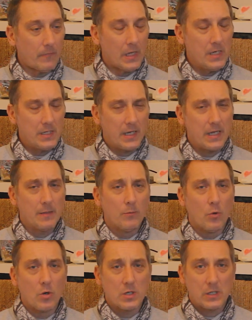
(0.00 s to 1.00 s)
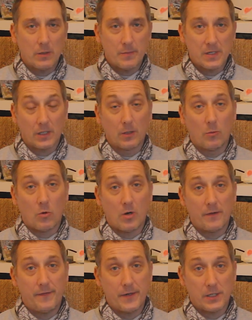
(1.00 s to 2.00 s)
And to get the most out of my still
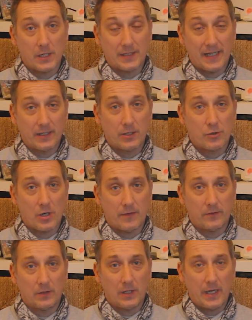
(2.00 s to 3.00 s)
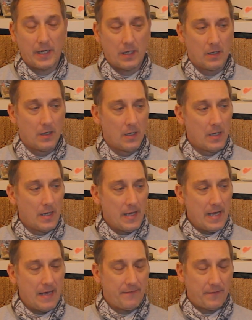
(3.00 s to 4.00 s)
water fish I tend to travel light.
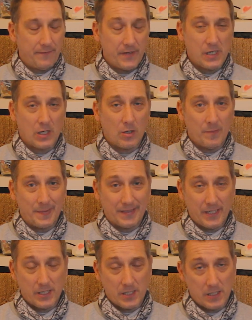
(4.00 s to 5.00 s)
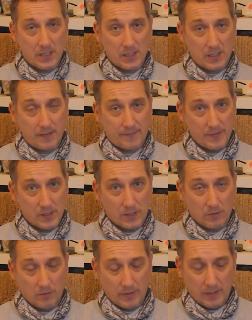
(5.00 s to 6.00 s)
If I'm fishing competitions it's a different
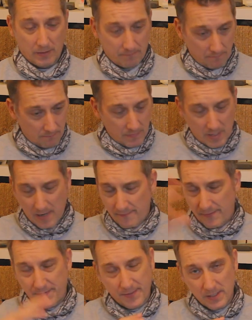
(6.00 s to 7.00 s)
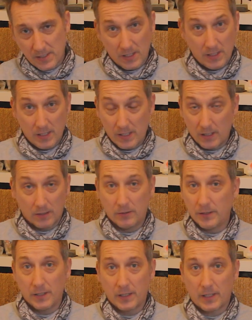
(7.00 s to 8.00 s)
story. Everything's in there
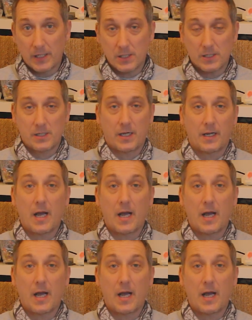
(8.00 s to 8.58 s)
including the kitchen sink.